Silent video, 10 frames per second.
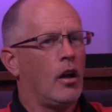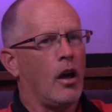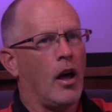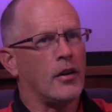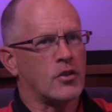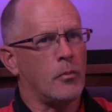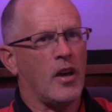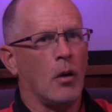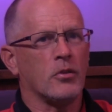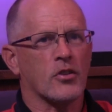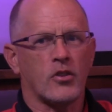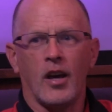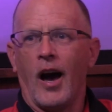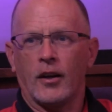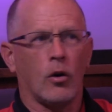And to be able to say,
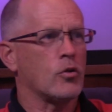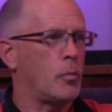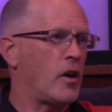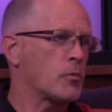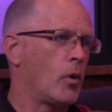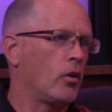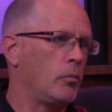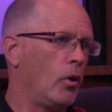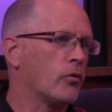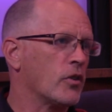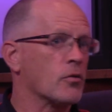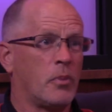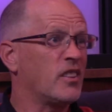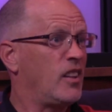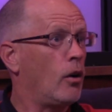I coach baseball in Milford is a
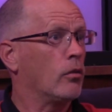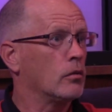big deal.